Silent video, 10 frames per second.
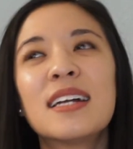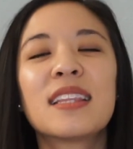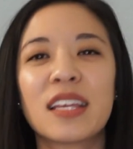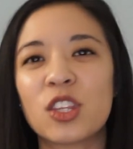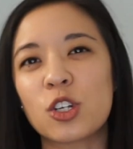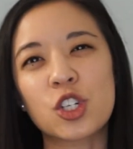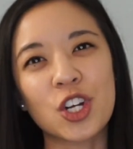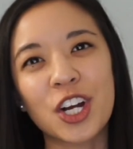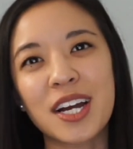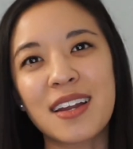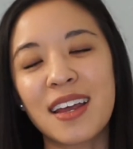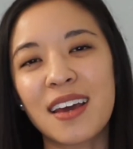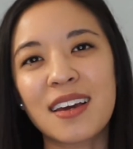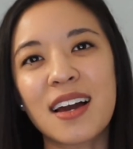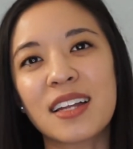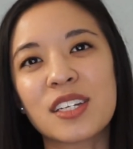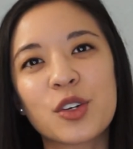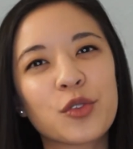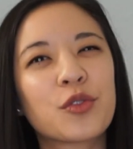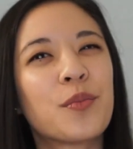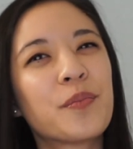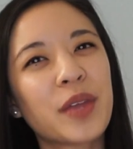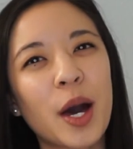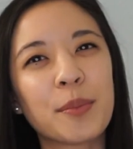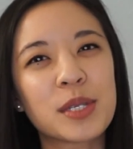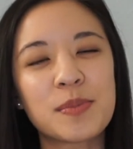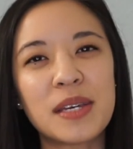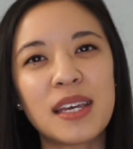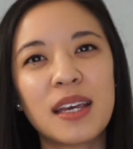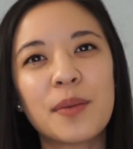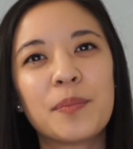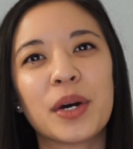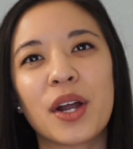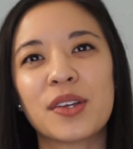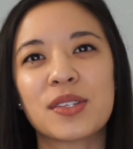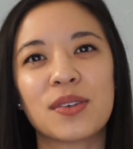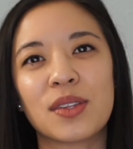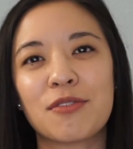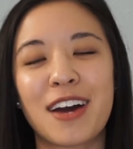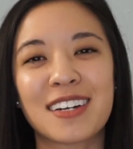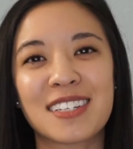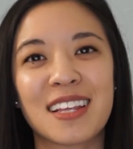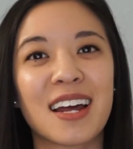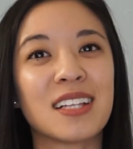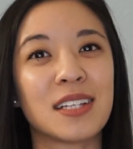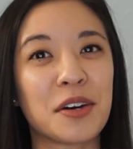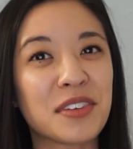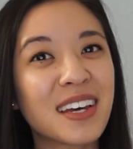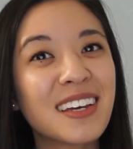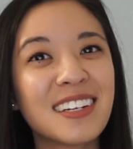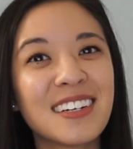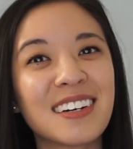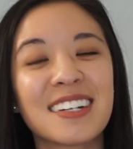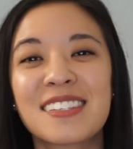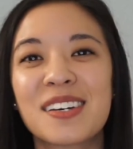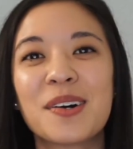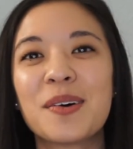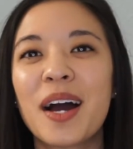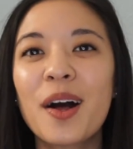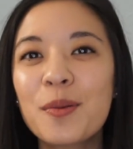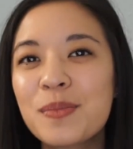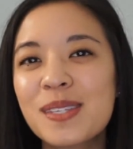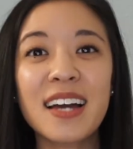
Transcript: like the sugar in it kind of helps me, but also the fact that I love it also helps.